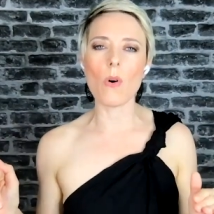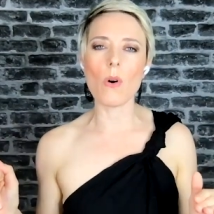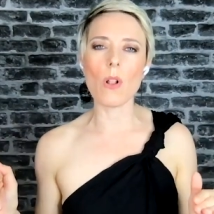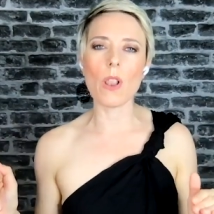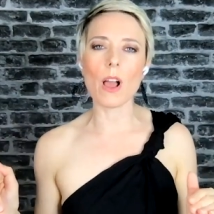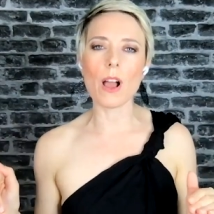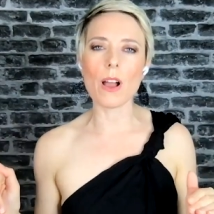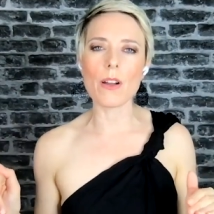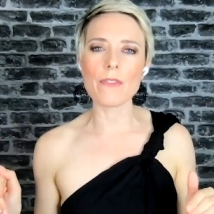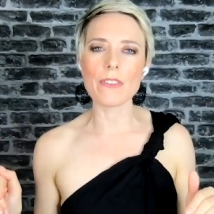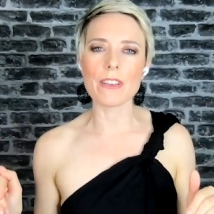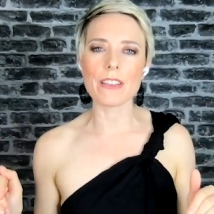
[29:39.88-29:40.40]

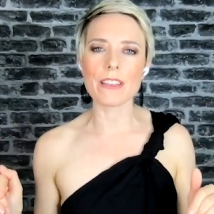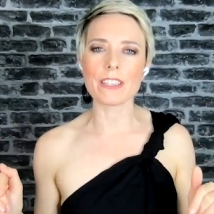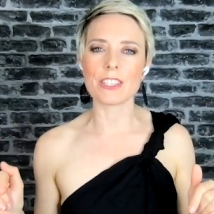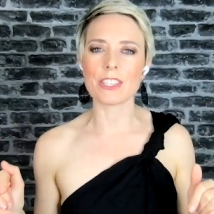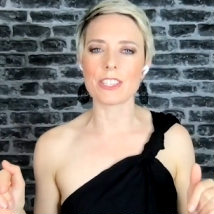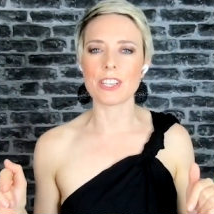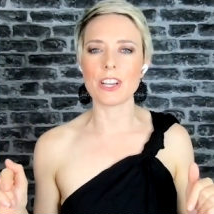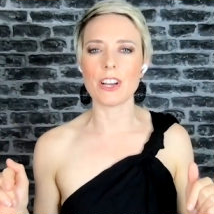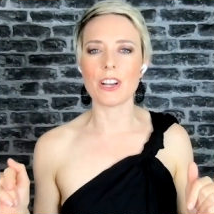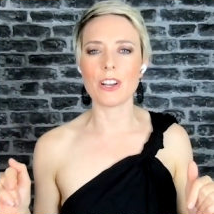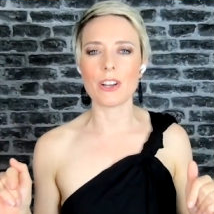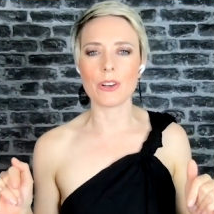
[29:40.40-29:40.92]
all over the
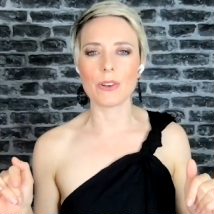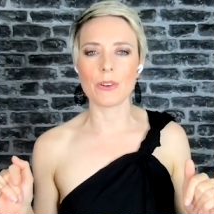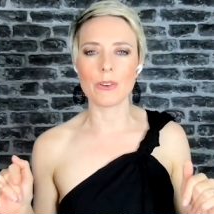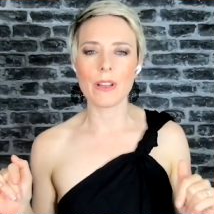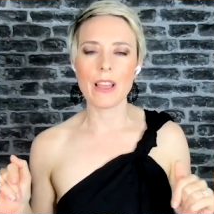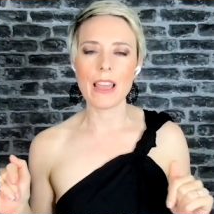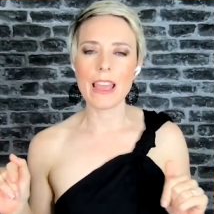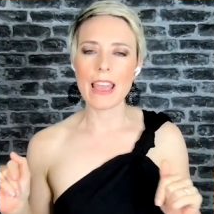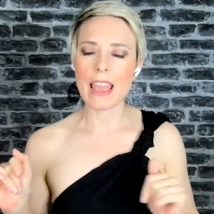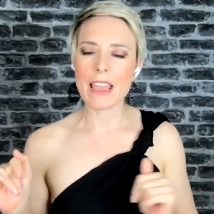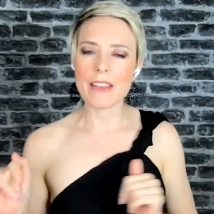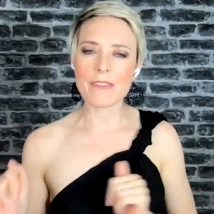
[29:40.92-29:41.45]
show,
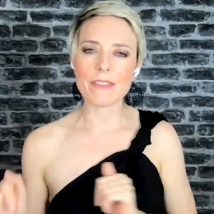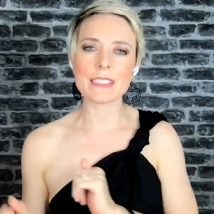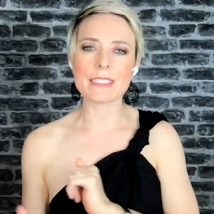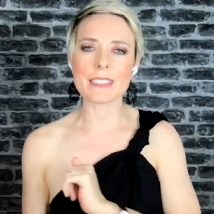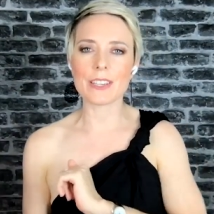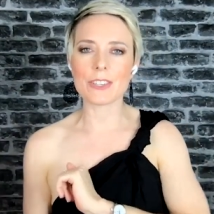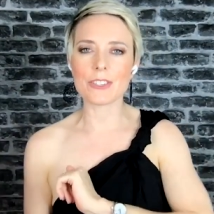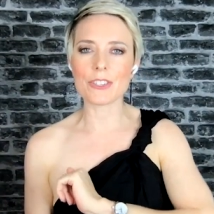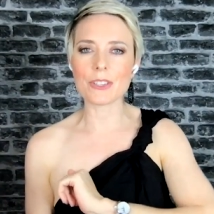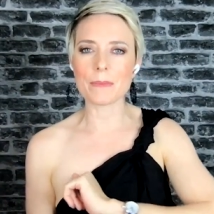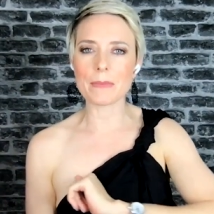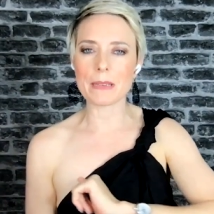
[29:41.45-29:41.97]
every
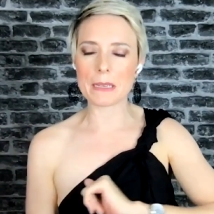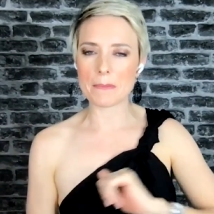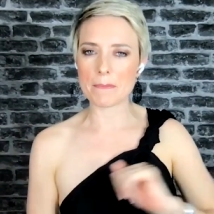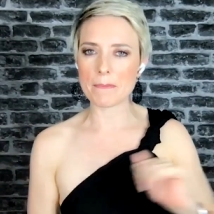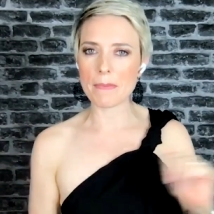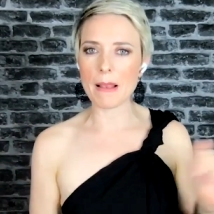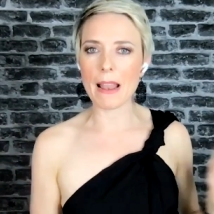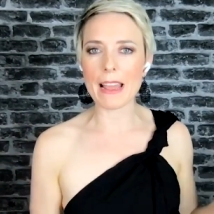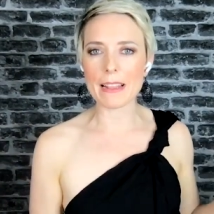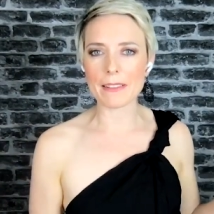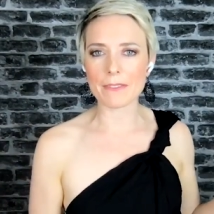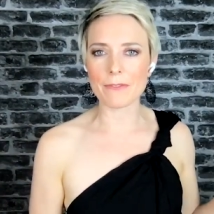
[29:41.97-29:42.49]
social media
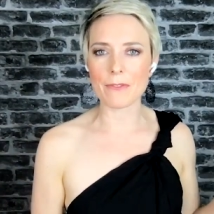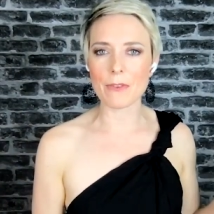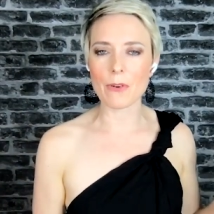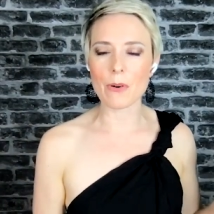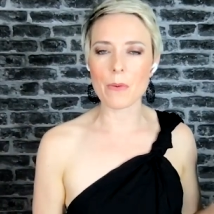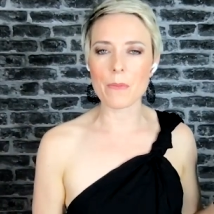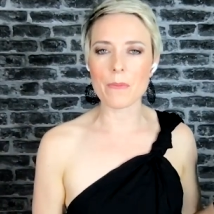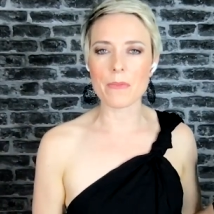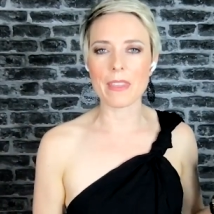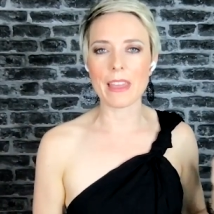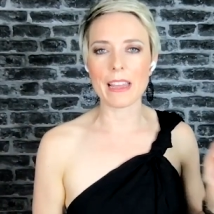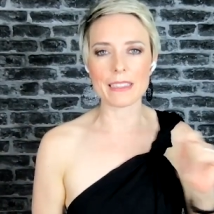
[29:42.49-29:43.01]

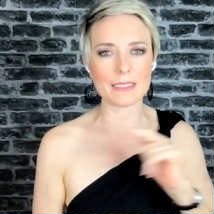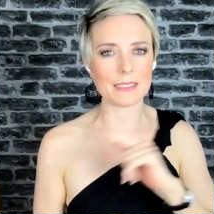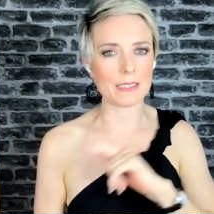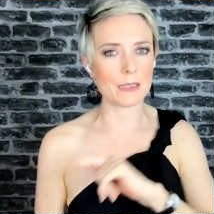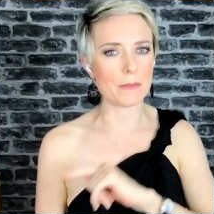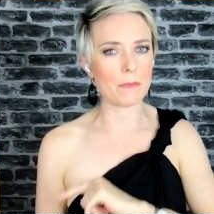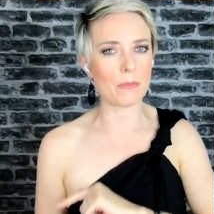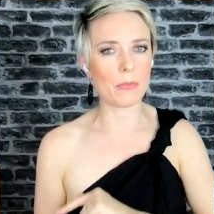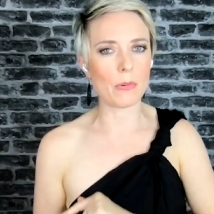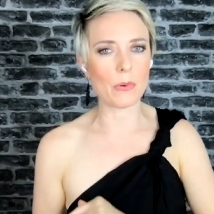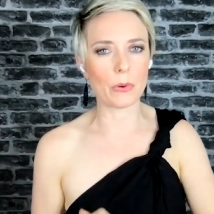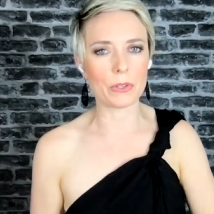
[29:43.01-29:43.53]
platform that's
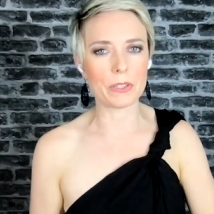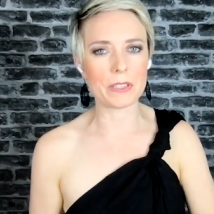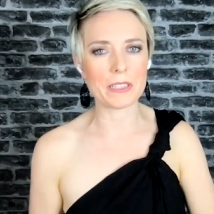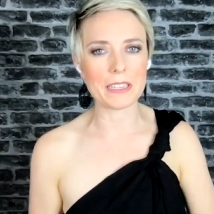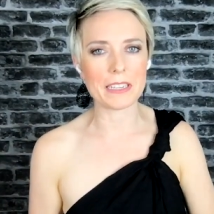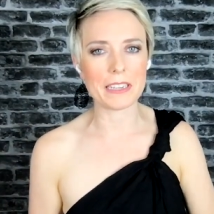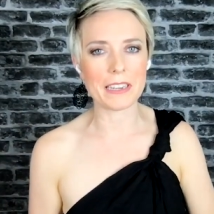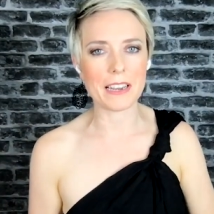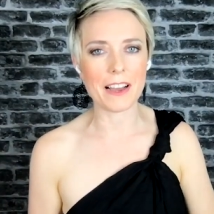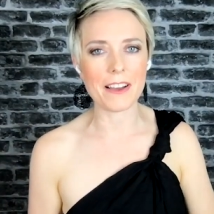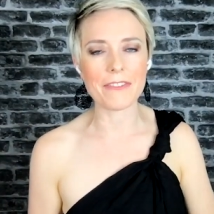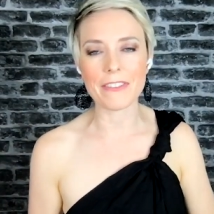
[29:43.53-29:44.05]

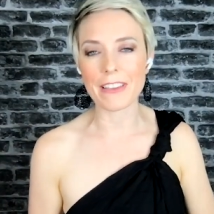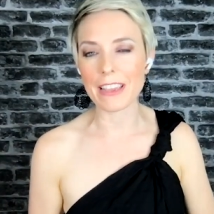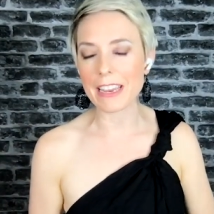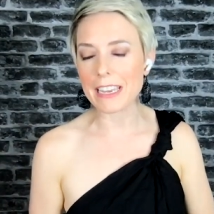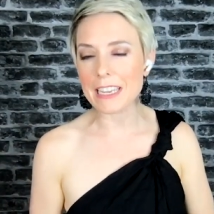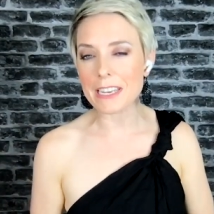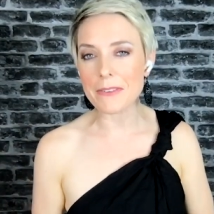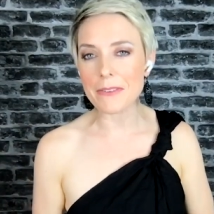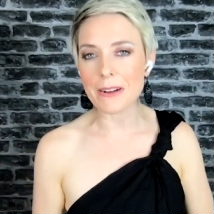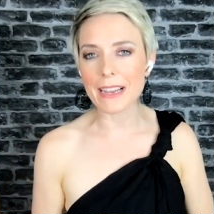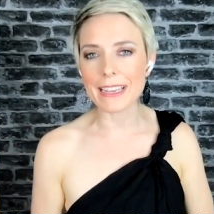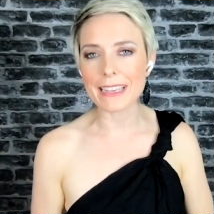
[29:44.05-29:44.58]
important enough,
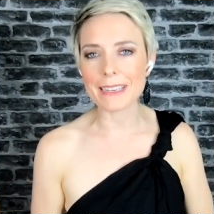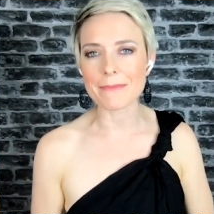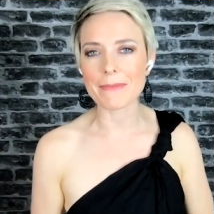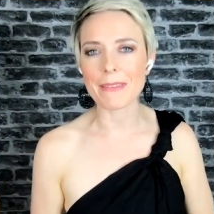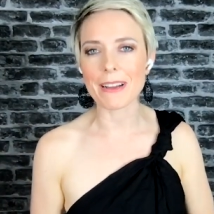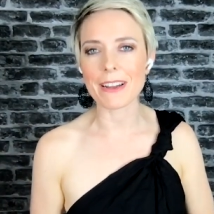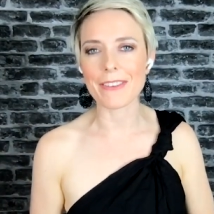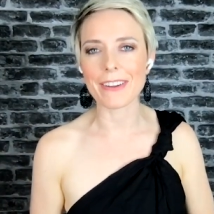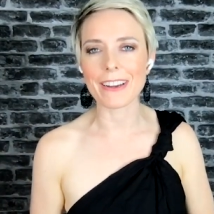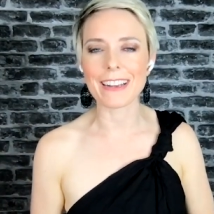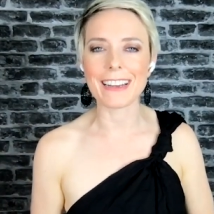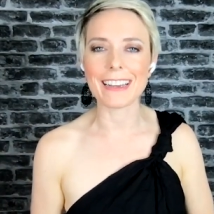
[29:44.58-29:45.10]
anyway, in
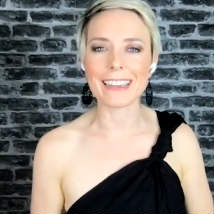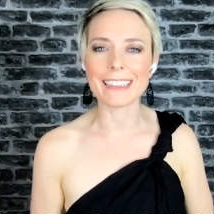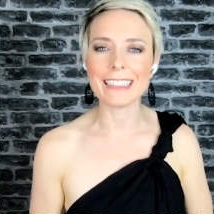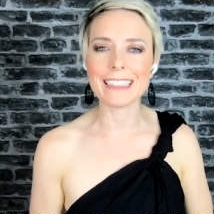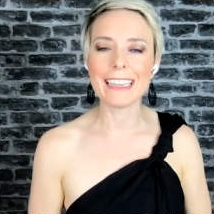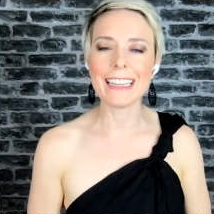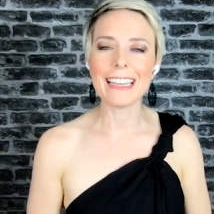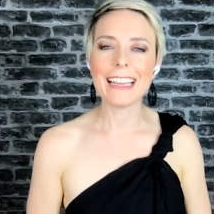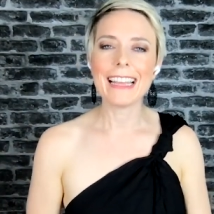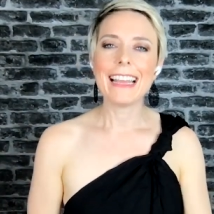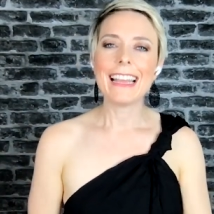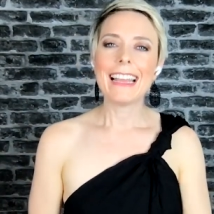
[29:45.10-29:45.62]
my regard.
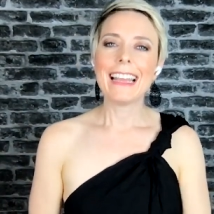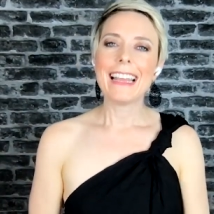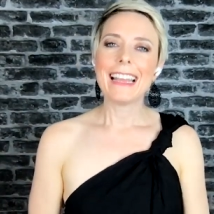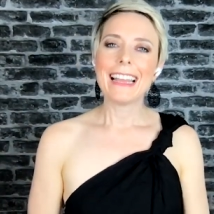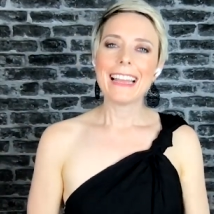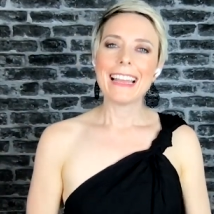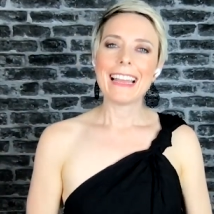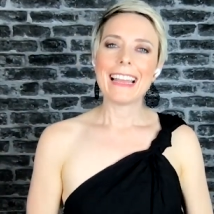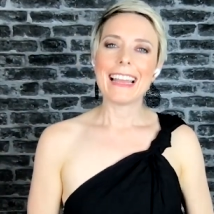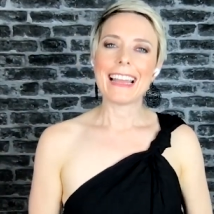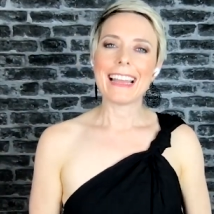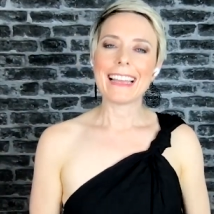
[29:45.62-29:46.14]

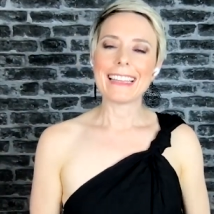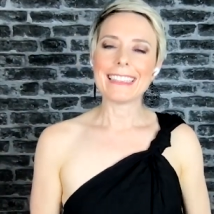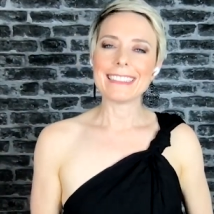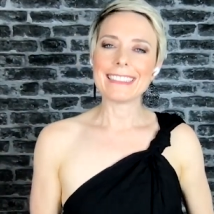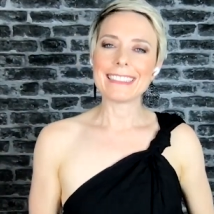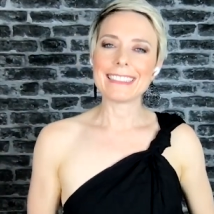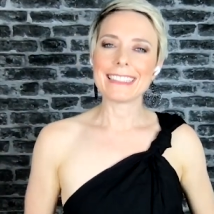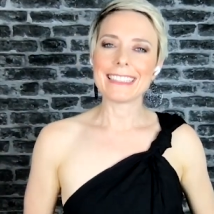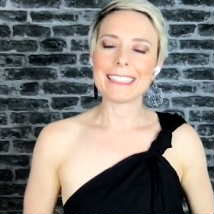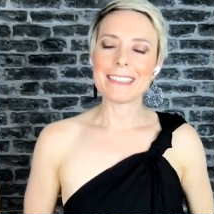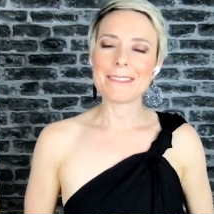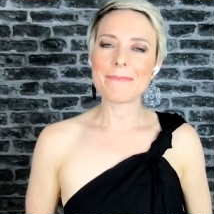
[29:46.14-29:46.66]

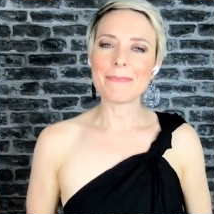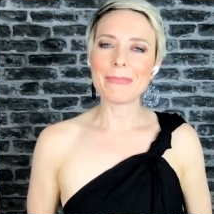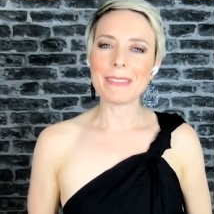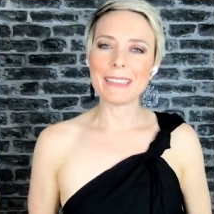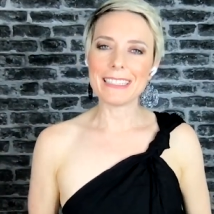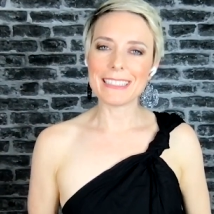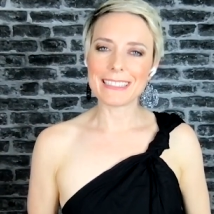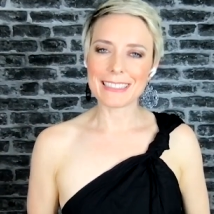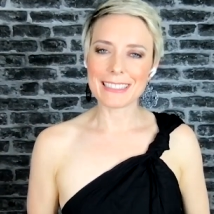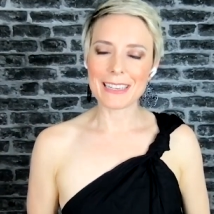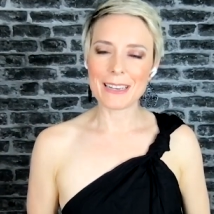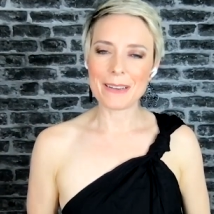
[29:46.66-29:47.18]
And
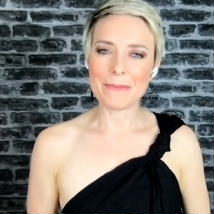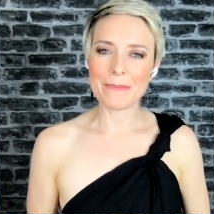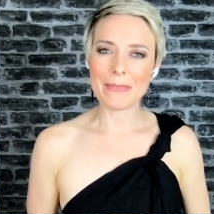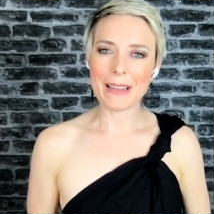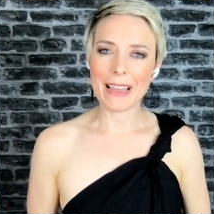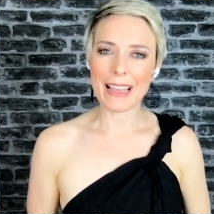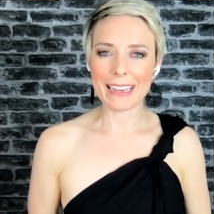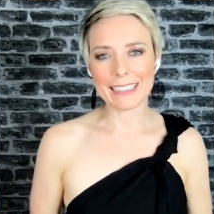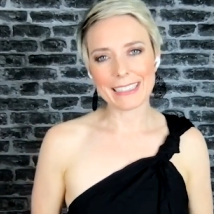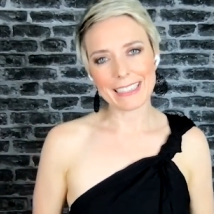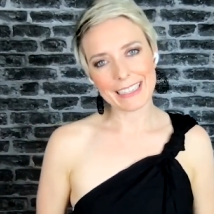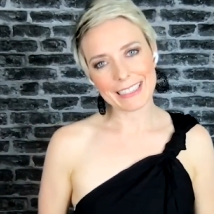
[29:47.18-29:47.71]
please come
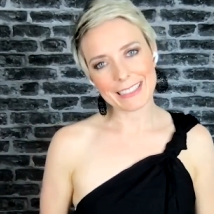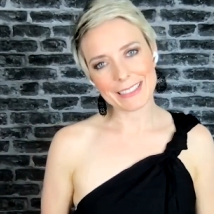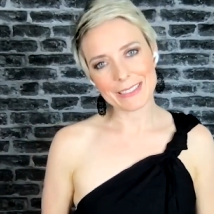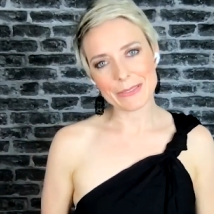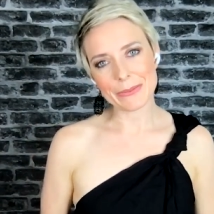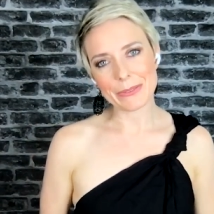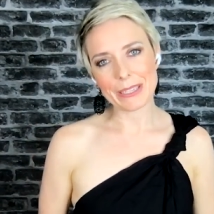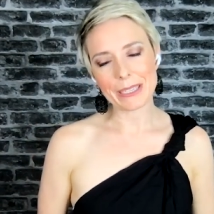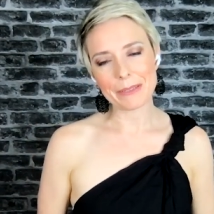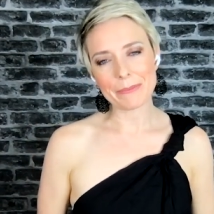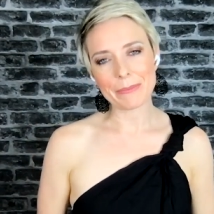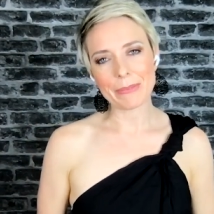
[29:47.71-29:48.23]
back next
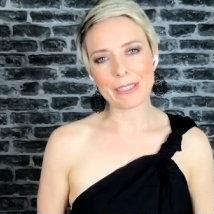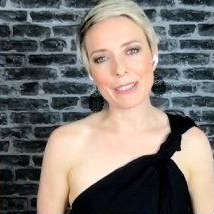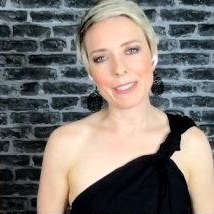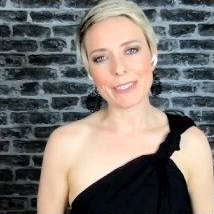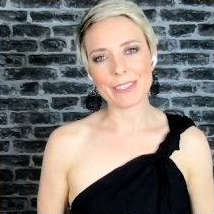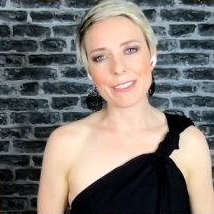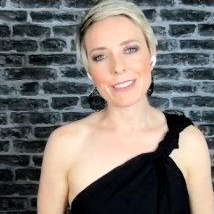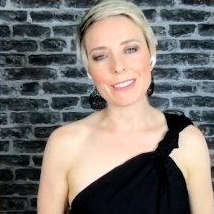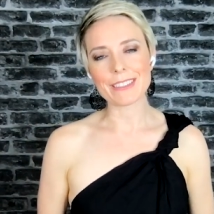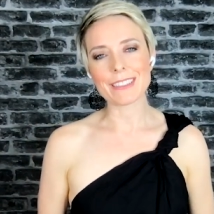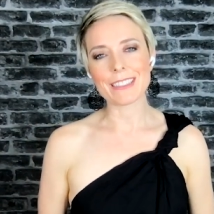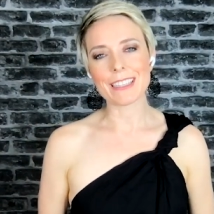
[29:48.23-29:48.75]
week
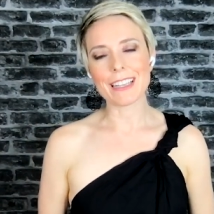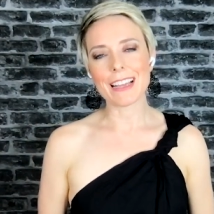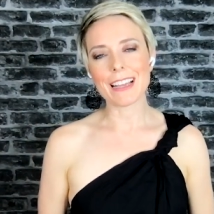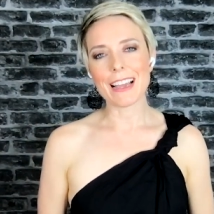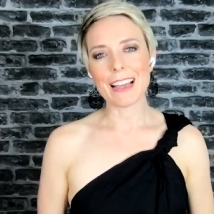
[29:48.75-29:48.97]
because